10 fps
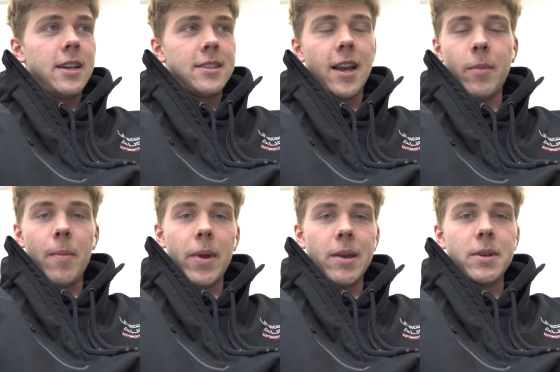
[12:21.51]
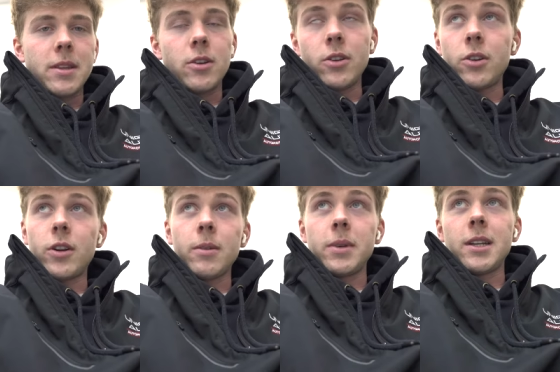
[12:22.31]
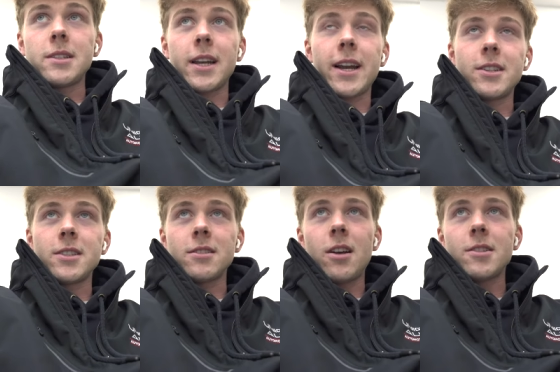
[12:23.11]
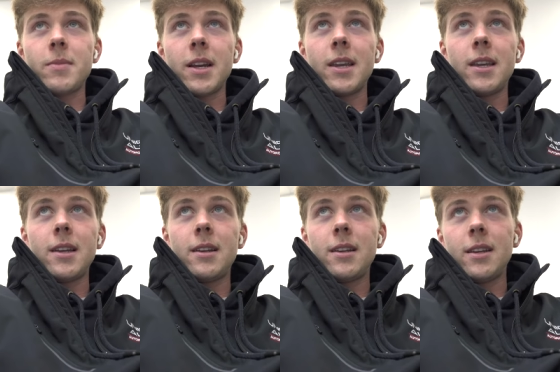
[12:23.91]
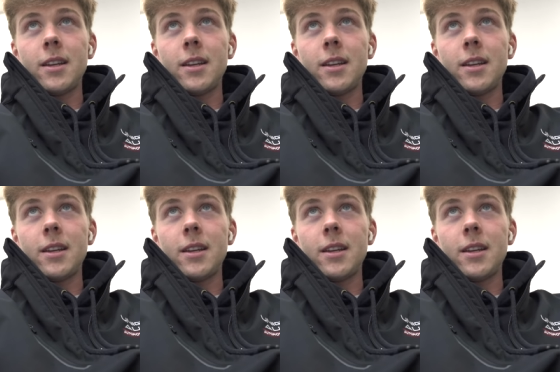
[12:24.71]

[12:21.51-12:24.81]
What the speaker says: It's like my baby though, you know what I mean? It's like I just lost my kid